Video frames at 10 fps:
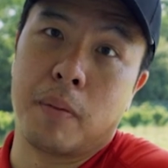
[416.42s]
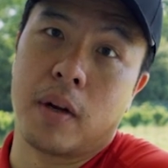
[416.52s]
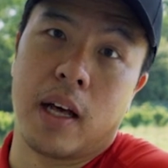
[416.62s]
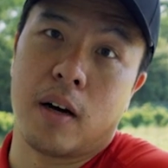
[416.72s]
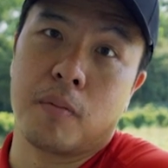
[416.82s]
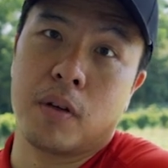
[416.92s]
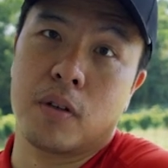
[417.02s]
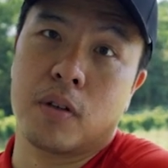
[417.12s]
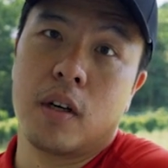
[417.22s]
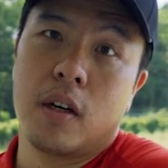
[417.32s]
able to help
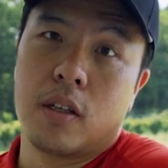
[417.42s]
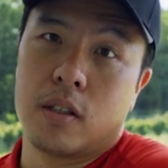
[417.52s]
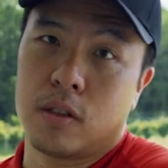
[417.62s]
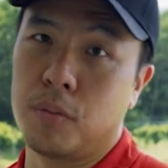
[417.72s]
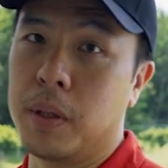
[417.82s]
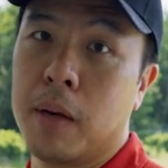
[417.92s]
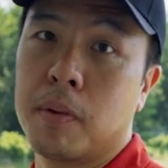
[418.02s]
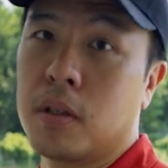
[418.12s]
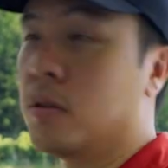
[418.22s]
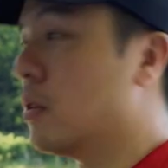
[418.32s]
you to be
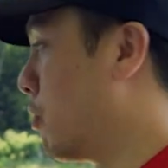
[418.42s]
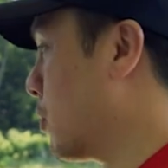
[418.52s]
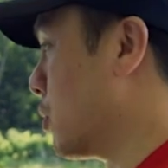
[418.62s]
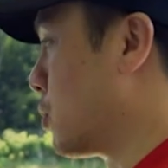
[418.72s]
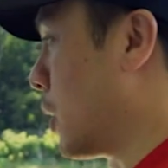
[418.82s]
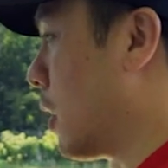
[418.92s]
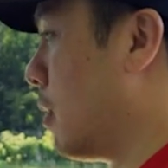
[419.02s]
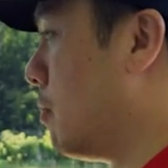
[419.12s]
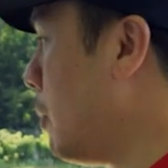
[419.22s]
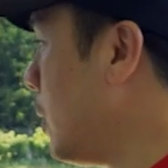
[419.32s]
able to do a full swing.
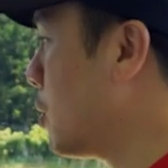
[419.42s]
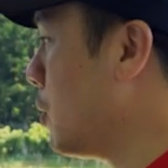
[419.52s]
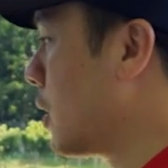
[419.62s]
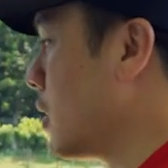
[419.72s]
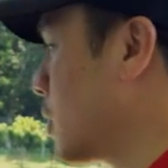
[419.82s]
Maybe Joey can